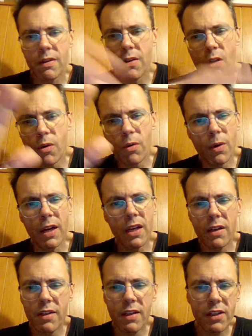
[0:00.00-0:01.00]
go
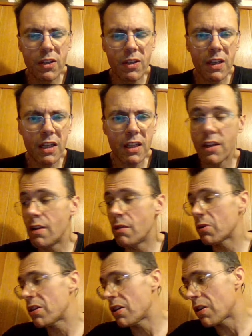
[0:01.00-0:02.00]
away, this and that. And he
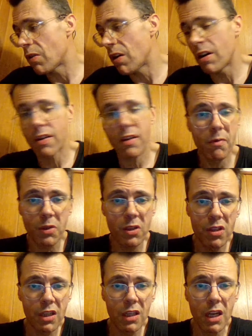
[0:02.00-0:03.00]
would turn around and he would
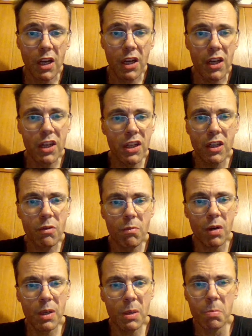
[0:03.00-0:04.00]
say, he doesn't
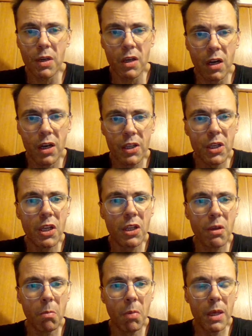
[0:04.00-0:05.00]
believe me, guys. He
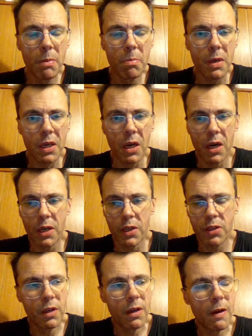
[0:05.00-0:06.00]
doesn't believe me,
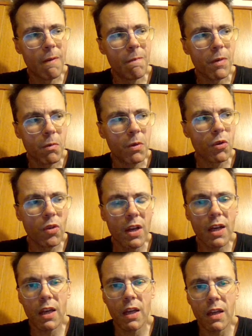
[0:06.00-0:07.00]
guys. But
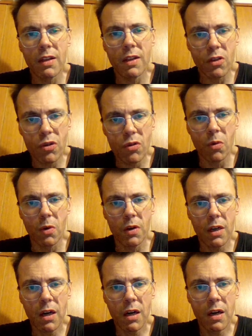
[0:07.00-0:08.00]
today in the
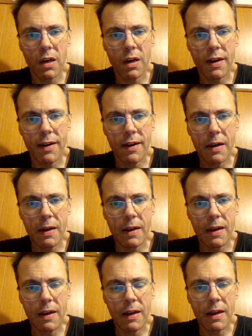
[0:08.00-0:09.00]
store,
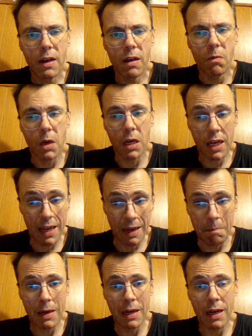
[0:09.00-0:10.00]
when I came
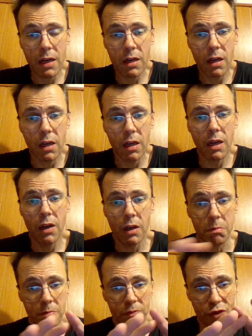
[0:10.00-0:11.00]
back and I
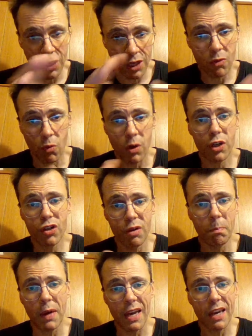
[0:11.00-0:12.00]
did wash the
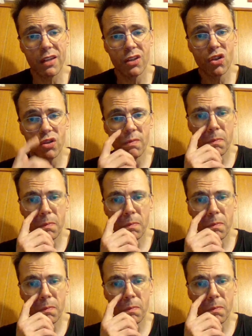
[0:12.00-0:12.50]
package,